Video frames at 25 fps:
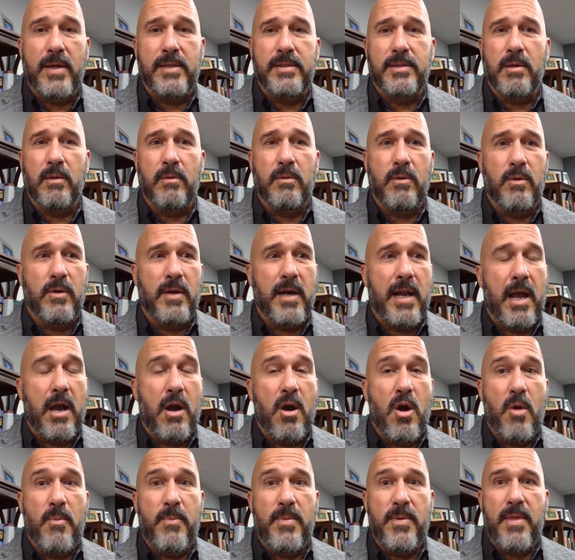And so, Lord, I
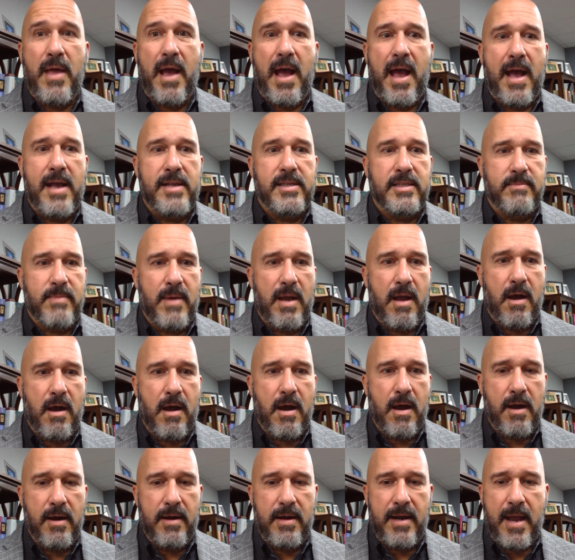open the eyes of my
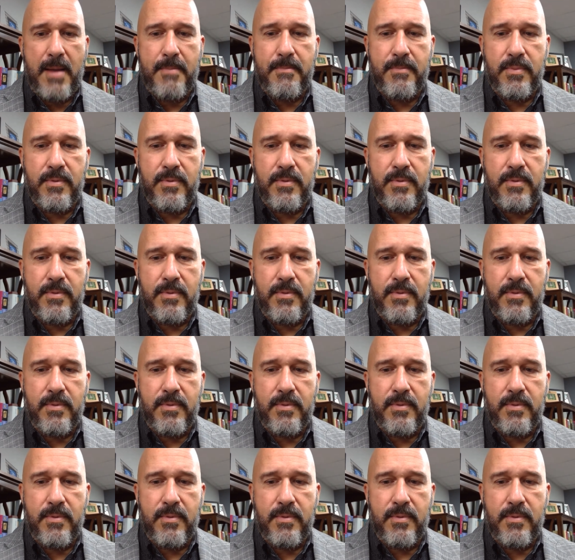heart and I